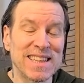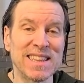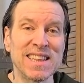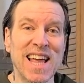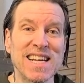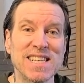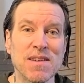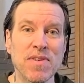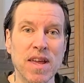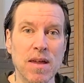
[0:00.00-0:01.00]
less
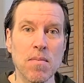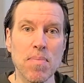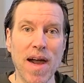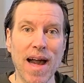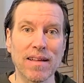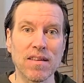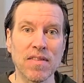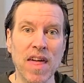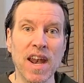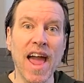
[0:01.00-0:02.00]
of an impact
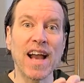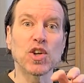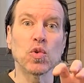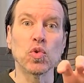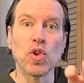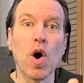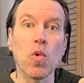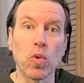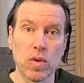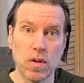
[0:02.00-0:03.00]
than an actual note.